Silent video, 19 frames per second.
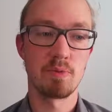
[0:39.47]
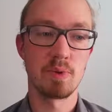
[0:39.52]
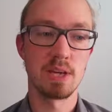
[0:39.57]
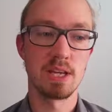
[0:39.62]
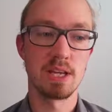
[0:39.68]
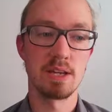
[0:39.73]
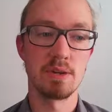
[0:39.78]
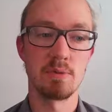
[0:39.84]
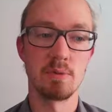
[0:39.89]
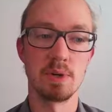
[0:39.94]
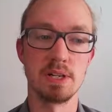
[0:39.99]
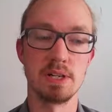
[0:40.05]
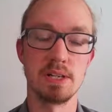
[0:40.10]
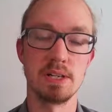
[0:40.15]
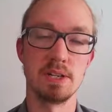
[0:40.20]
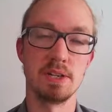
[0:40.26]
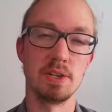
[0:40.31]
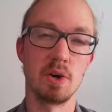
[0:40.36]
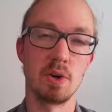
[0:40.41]
We
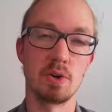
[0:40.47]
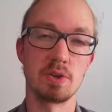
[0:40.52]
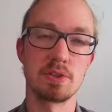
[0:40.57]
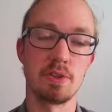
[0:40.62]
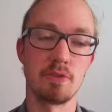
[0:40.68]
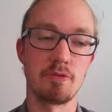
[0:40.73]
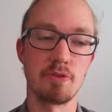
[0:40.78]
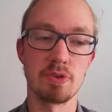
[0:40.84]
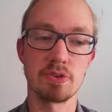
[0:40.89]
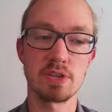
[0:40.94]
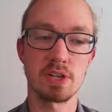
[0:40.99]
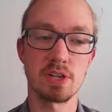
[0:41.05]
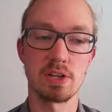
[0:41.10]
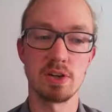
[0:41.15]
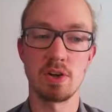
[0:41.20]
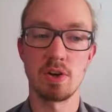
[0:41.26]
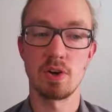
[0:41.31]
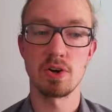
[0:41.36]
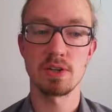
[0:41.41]
will note the
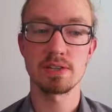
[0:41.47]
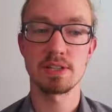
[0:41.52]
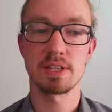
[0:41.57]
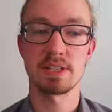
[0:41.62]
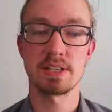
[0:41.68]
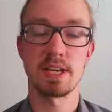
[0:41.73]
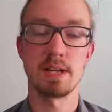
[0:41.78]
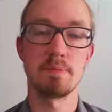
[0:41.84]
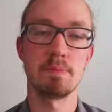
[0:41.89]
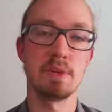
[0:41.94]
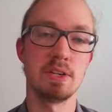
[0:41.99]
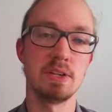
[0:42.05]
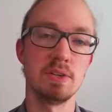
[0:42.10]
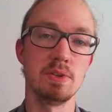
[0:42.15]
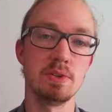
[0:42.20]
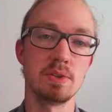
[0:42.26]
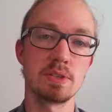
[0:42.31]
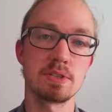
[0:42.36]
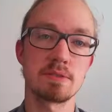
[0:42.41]
physical laws that can be
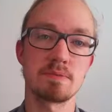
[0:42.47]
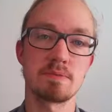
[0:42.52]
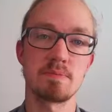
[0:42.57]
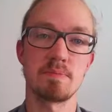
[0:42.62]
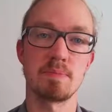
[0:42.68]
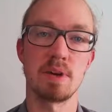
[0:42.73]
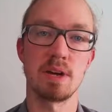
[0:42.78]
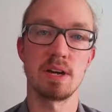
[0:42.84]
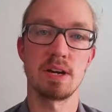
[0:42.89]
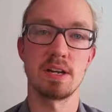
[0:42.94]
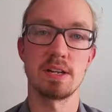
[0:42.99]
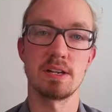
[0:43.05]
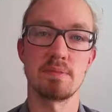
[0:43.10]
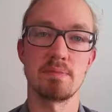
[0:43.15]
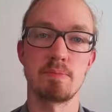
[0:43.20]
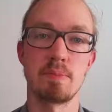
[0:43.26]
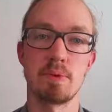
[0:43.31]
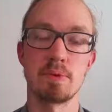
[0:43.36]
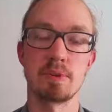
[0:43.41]
used
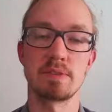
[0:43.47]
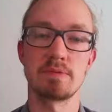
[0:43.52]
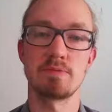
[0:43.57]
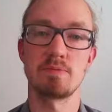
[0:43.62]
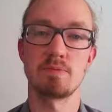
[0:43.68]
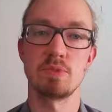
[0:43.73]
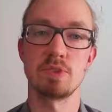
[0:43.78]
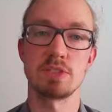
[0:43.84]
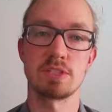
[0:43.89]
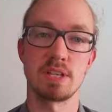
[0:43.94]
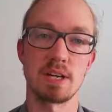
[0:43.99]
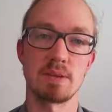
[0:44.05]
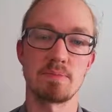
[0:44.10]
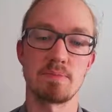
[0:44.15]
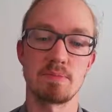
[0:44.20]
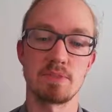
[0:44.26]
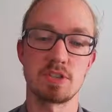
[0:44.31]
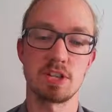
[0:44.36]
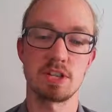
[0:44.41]
we
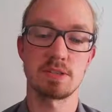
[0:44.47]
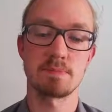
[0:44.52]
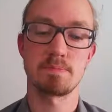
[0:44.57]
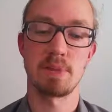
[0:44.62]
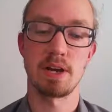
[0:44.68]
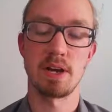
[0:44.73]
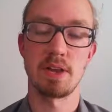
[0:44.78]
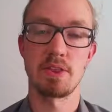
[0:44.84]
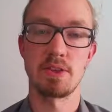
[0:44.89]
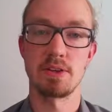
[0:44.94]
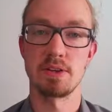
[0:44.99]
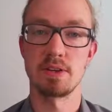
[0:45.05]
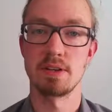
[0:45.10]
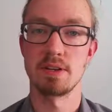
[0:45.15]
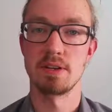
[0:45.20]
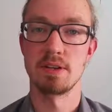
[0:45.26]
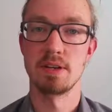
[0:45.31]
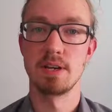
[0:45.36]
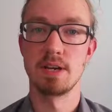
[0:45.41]
start just by
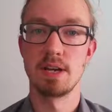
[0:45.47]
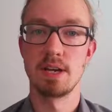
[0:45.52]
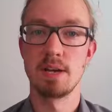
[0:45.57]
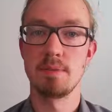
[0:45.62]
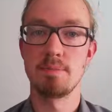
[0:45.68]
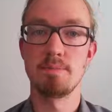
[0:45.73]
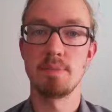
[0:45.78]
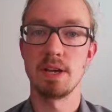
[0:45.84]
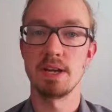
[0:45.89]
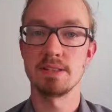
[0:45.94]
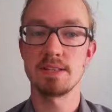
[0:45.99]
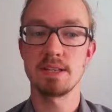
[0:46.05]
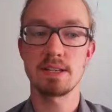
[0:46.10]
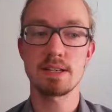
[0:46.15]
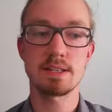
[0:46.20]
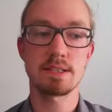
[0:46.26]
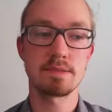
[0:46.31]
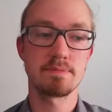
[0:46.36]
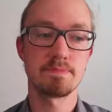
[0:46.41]
the
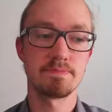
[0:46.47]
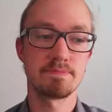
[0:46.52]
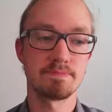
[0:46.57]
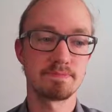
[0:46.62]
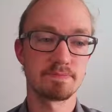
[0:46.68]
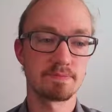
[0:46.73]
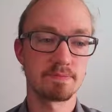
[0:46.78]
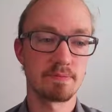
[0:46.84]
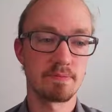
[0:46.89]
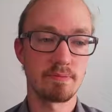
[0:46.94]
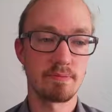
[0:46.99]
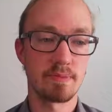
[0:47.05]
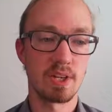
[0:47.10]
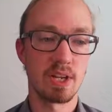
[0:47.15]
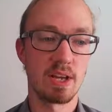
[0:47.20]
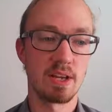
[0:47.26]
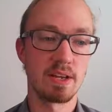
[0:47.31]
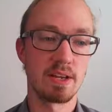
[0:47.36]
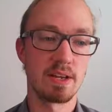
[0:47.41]
basics.
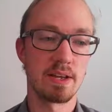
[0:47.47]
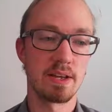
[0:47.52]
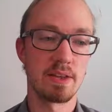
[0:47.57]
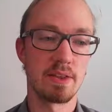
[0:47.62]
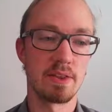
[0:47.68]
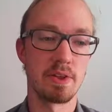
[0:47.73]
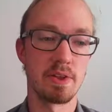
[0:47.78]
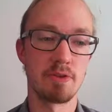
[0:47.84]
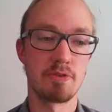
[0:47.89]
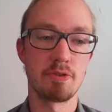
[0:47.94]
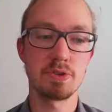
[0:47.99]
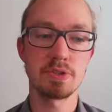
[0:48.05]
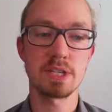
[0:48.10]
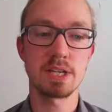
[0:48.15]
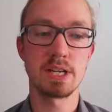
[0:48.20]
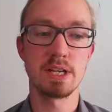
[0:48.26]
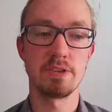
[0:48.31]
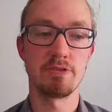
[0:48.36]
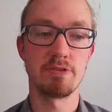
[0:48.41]
The
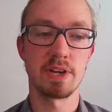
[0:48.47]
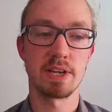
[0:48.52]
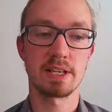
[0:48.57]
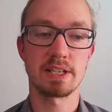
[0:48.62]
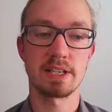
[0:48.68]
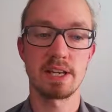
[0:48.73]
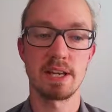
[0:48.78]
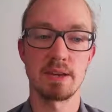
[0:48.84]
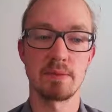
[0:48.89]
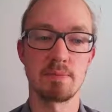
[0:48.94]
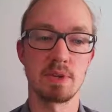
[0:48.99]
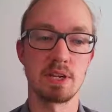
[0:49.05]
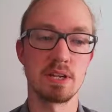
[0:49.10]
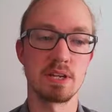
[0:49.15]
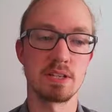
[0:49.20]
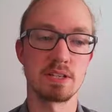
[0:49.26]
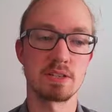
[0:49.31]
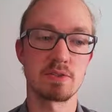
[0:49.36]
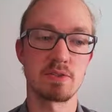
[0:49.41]
physical effect can
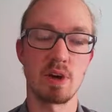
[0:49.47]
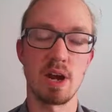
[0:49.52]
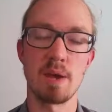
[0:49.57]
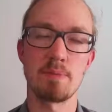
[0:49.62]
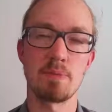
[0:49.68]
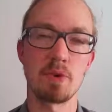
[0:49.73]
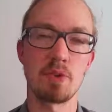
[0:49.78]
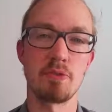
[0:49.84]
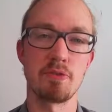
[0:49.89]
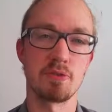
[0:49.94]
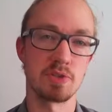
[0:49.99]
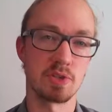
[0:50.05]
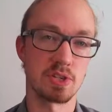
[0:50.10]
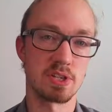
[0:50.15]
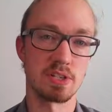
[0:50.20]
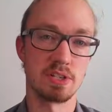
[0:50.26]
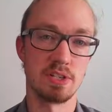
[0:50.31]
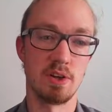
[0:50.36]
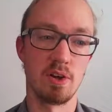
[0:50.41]
be described with the
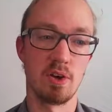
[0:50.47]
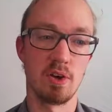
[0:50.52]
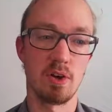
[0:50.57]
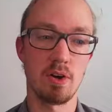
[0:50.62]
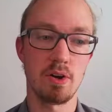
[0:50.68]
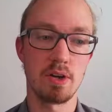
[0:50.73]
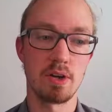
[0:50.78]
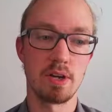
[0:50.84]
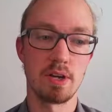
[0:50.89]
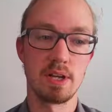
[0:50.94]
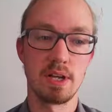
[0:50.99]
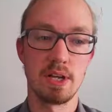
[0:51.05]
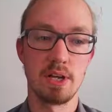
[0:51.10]
physical law,